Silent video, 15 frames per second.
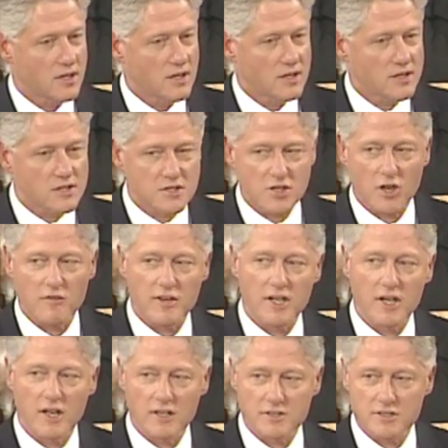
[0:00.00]
to serve
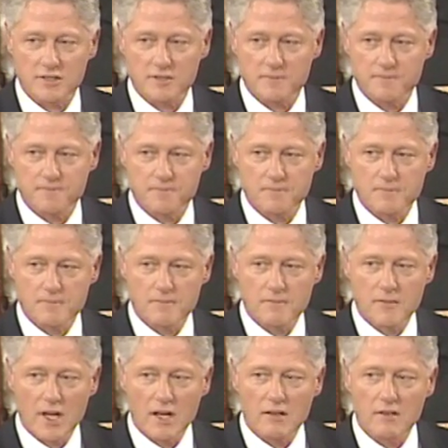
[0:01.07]
adults.
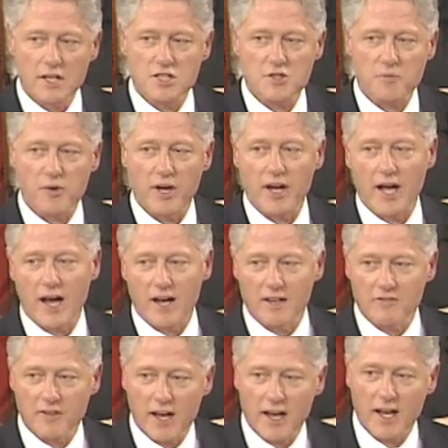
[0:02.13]
This spring, I'll
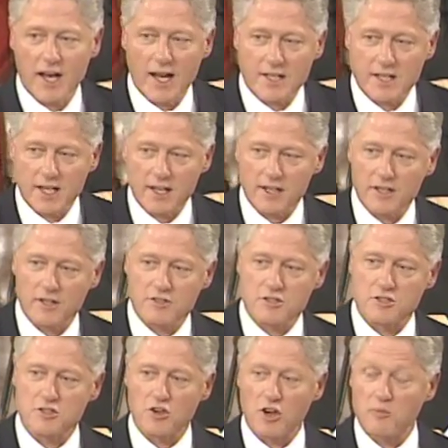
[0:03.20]
invite high-tech leaders to
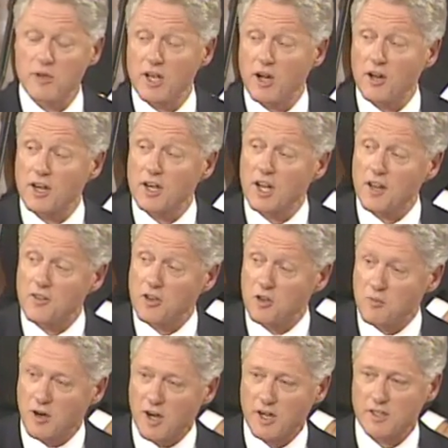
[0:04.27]
join me on another New
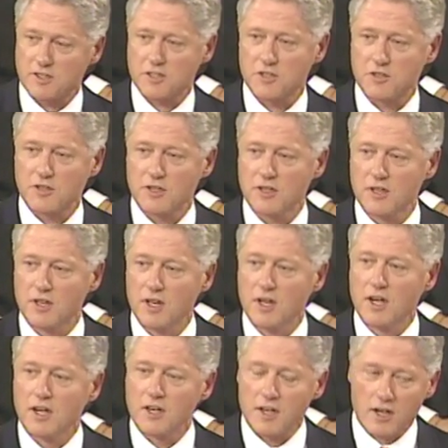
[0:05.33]
Markets tour
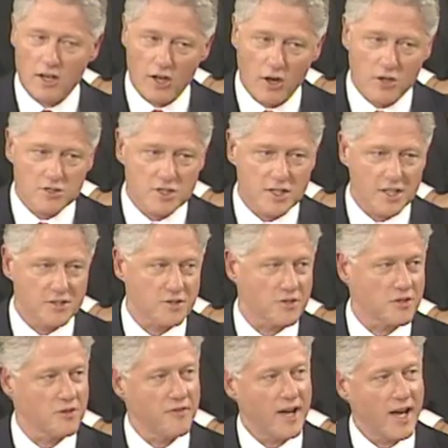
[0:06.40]
to close the digital
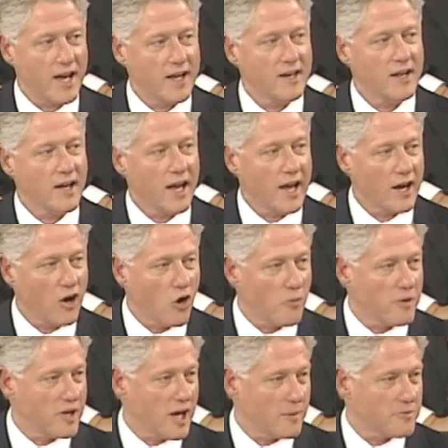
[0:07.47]
divide and
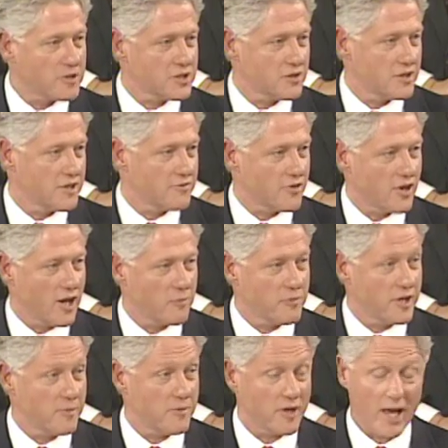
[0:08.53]
open opportunity for our
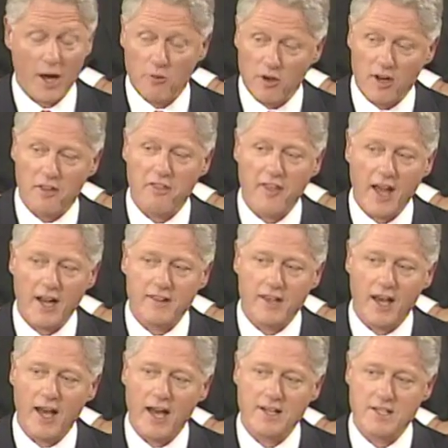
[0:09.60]
people. I want to thank the
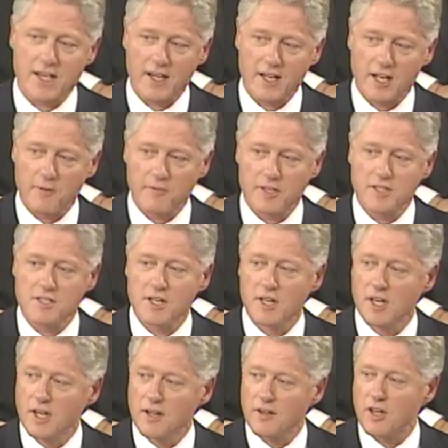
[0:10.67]
high-tech companies
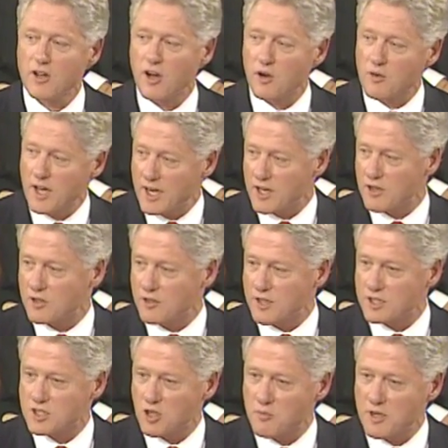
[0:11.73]
that already are
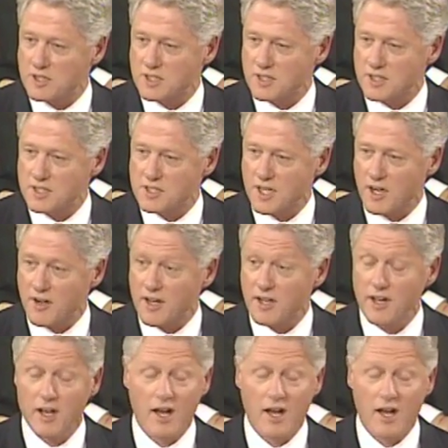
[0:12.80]
doing so much in this area.